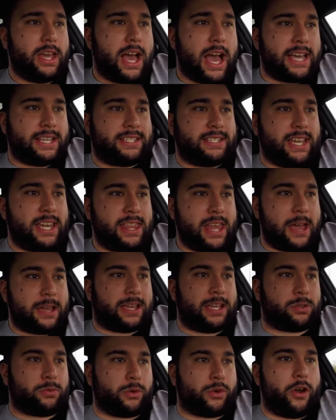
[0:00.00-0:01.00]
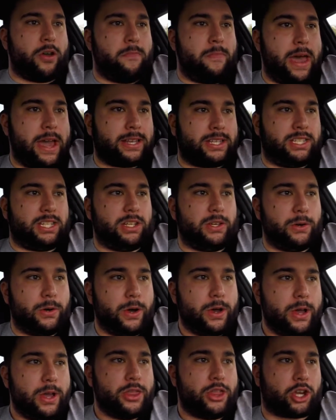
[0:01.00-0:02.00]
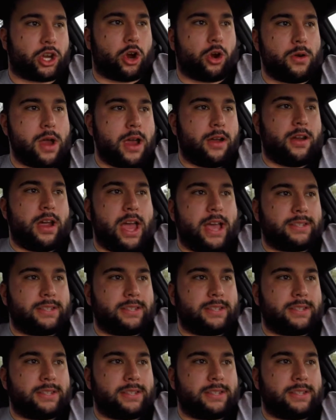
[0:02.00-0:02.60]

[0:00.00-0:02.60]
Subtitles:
I say that because we're going back to the Carrera